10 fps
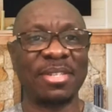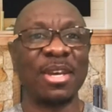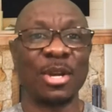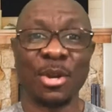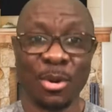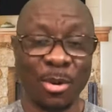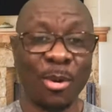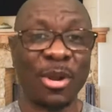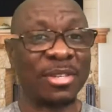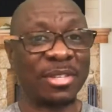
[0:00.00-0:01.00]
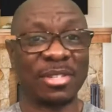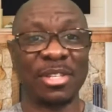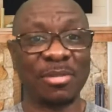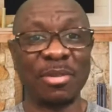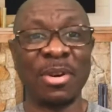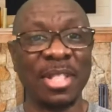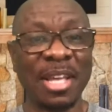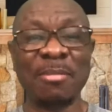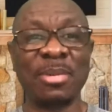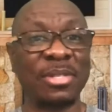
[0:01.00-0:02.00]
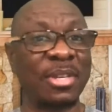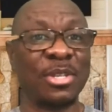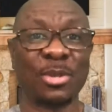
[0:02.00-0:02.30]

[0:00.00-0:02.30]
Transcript: grow a successful online business,